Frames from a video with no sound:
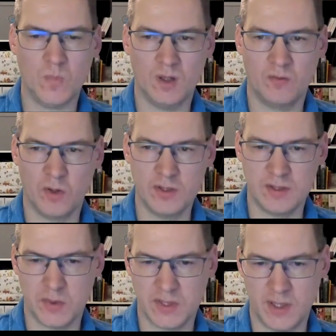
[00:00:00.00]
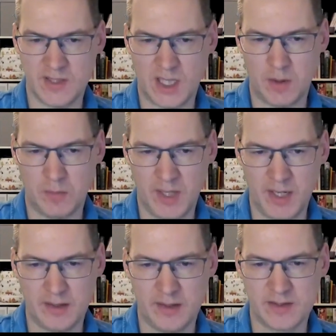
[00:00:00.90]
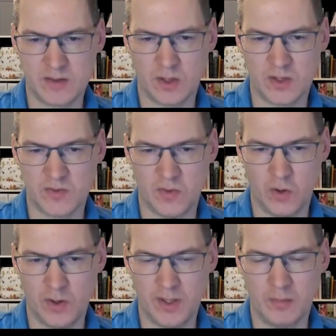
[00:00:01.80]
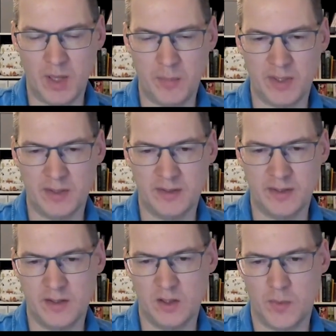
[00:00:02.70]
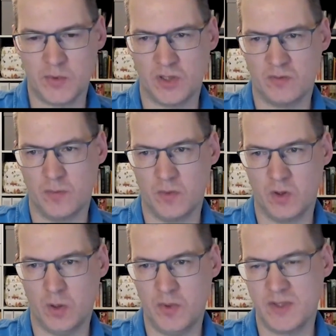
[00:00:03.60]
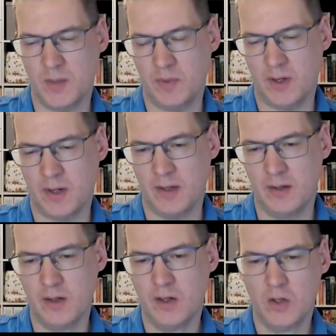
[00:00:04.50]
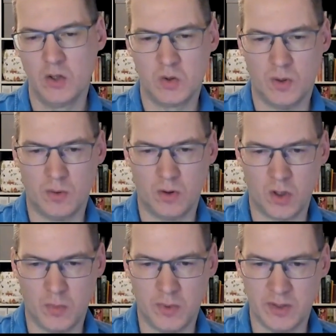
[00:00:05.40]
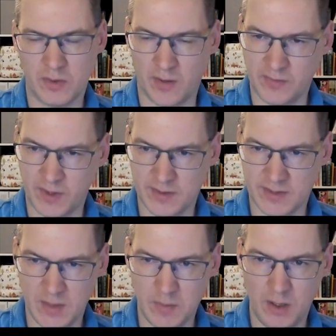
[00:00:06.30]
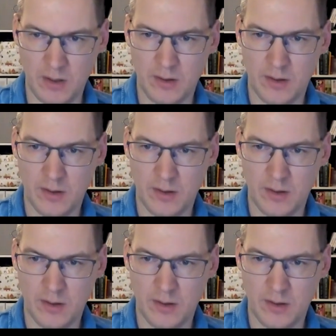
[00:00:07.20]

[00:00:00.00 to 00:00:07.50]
Once the result is coming back, it's transferring and mapping the data object from the commerce API to our common GraphQL schema.